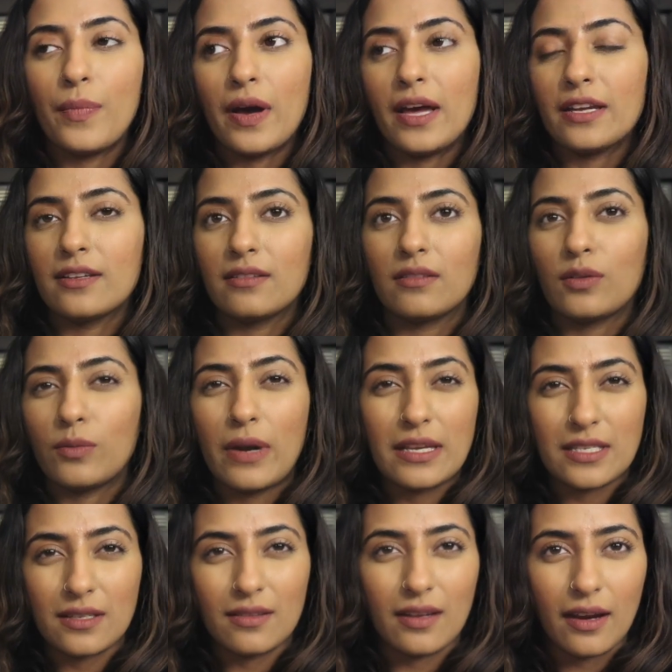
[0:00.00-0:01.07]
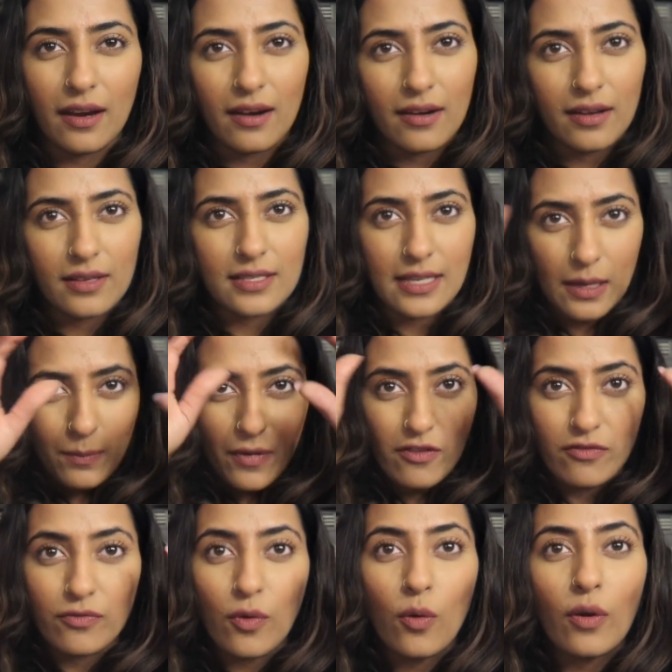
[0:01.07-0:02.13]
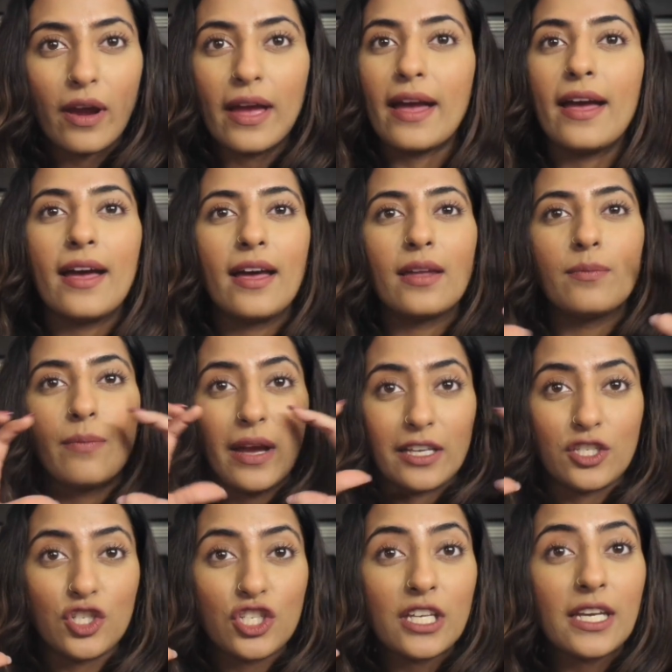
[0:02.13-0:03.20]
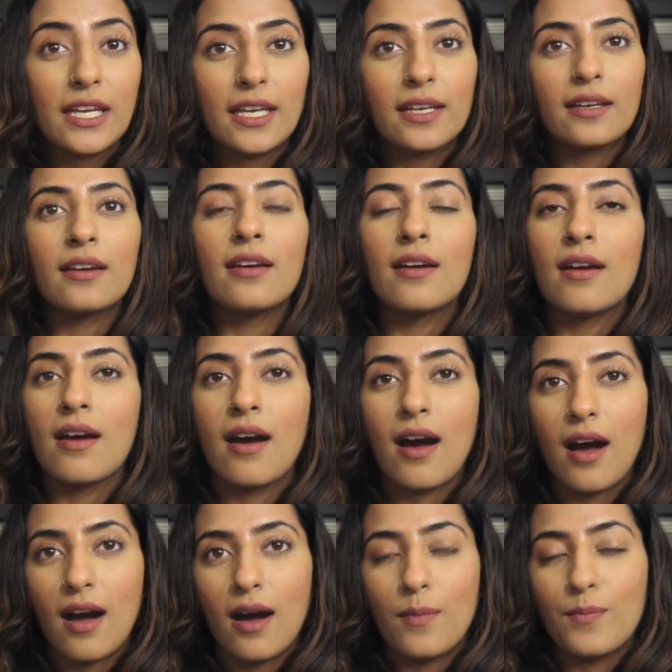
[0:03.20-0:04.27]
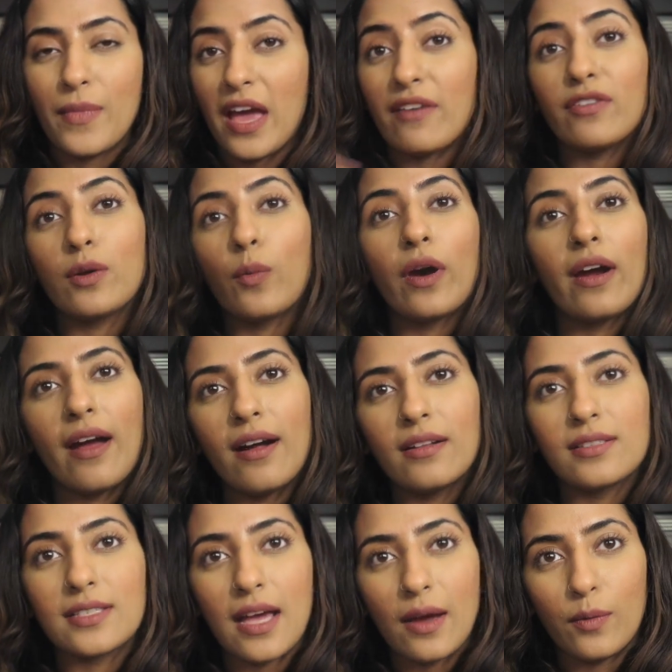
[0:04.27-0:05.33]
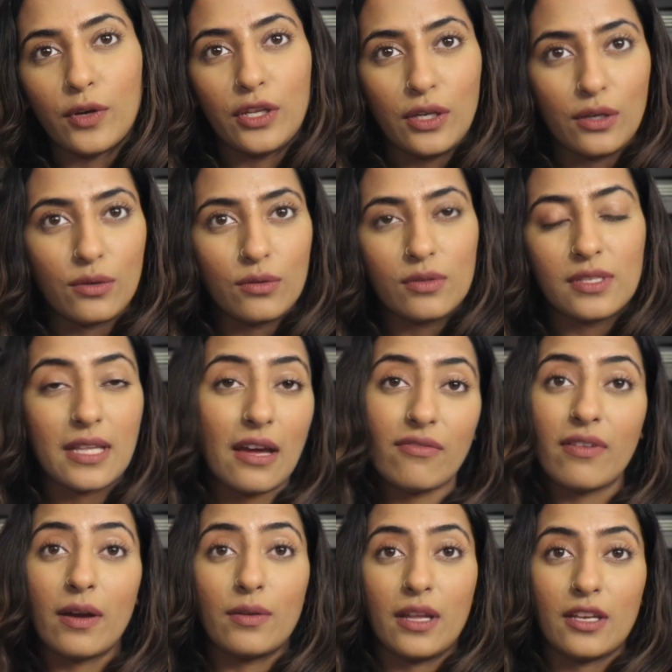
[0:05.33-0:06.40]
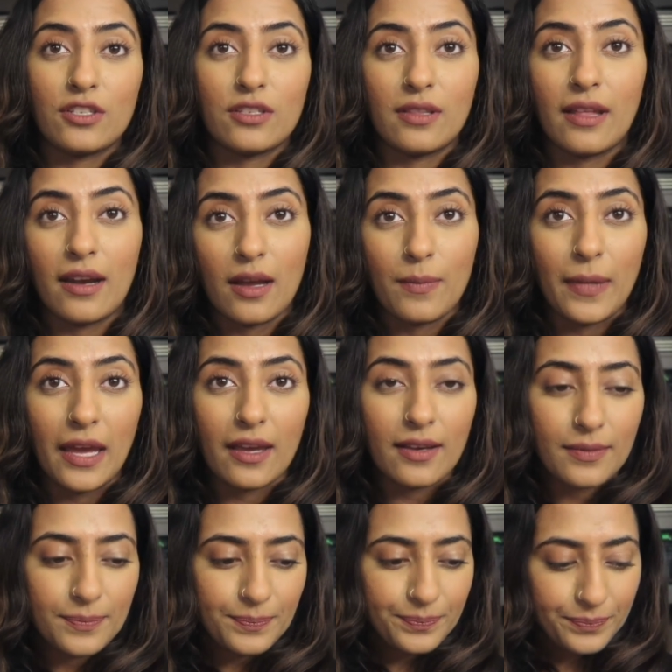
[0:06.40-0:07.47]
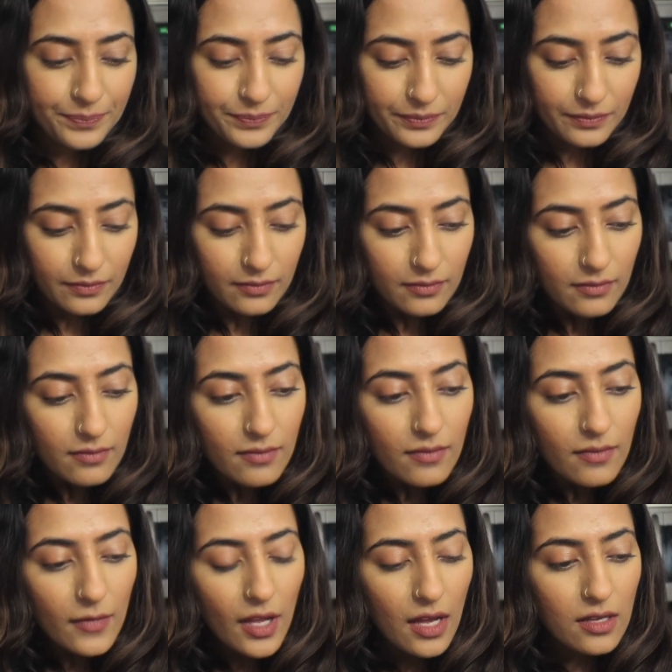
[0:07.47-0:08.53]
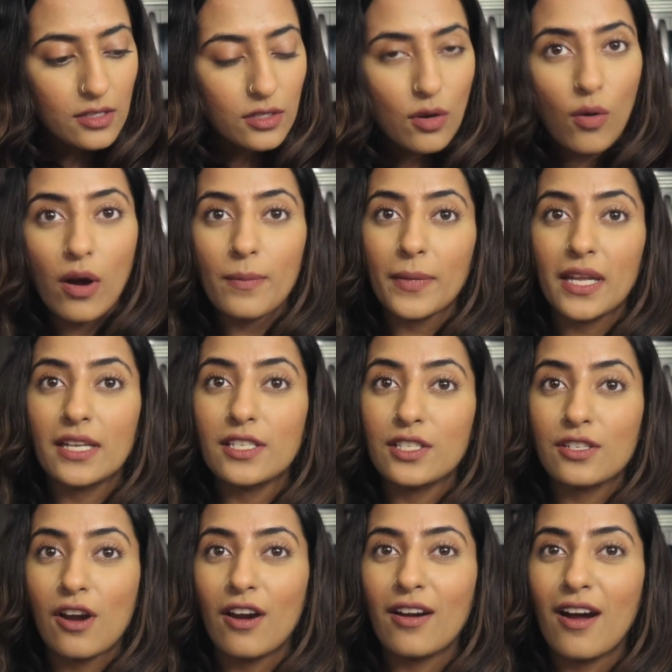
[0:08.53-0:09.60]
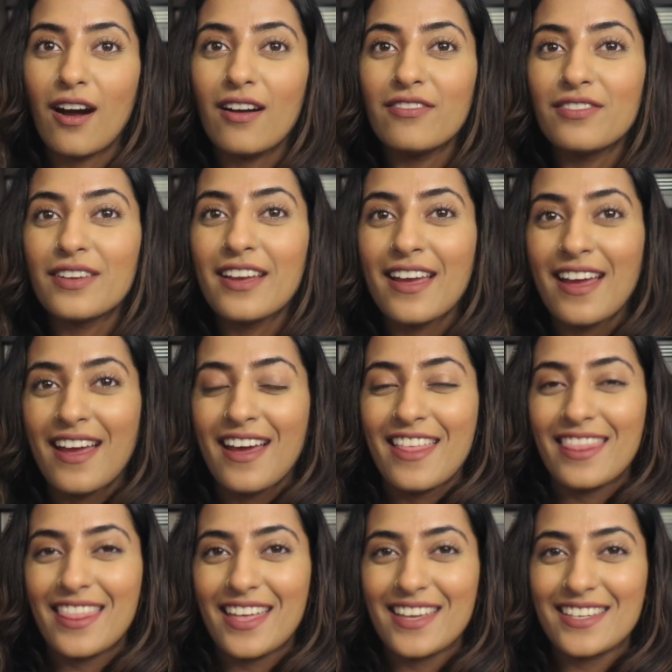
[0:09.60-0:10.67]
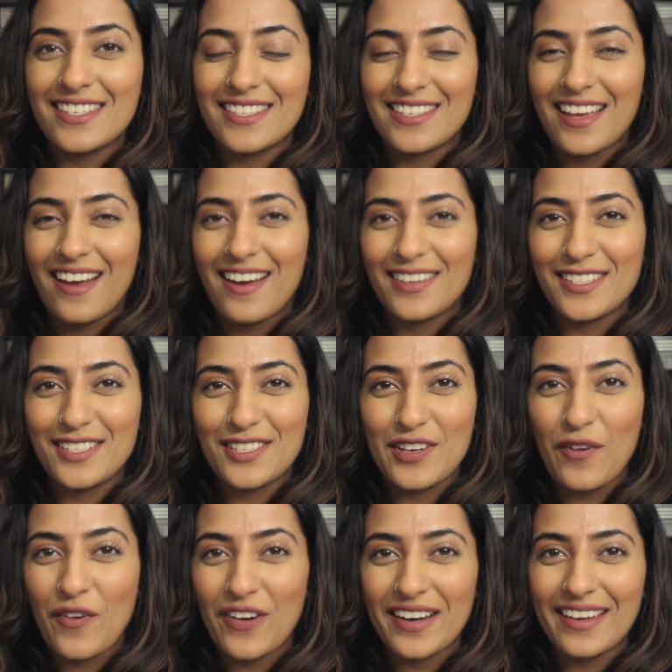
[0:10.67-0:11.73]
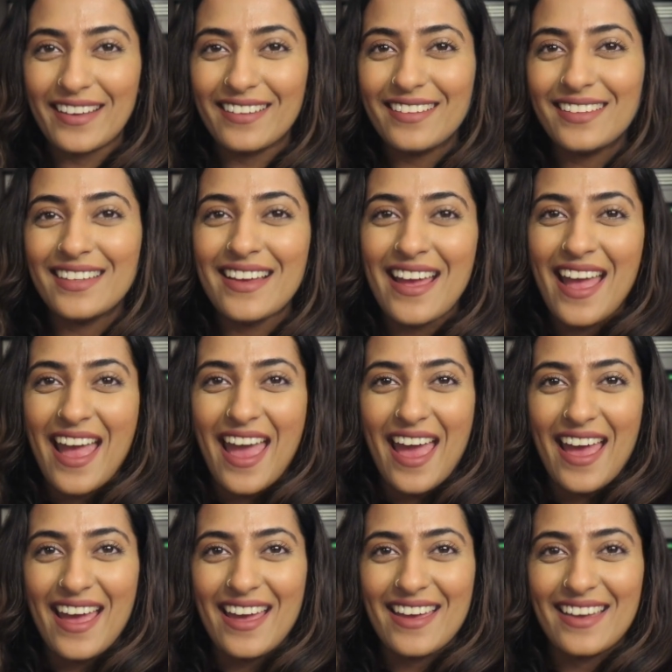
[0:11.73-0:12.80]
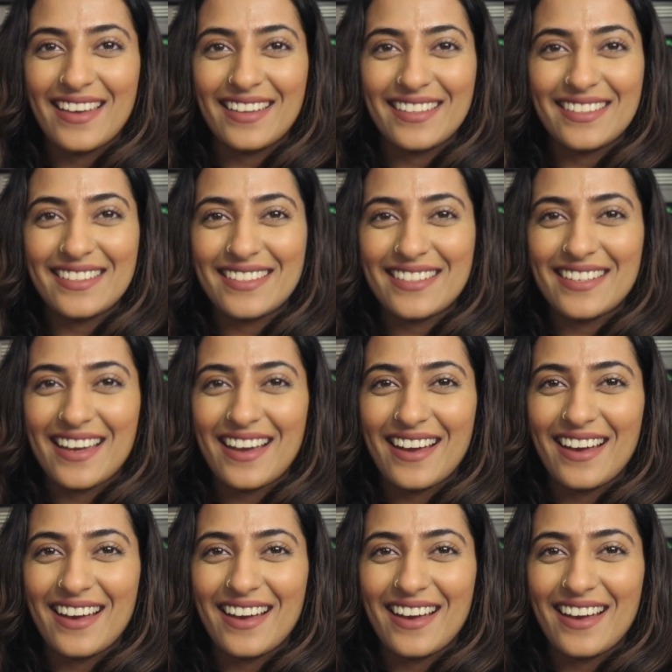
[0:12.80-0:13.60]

But the rest of the areas like my forehead, my cheek, everywhere else I would use that foundation that I make. So I'm gonna start off this tutorial and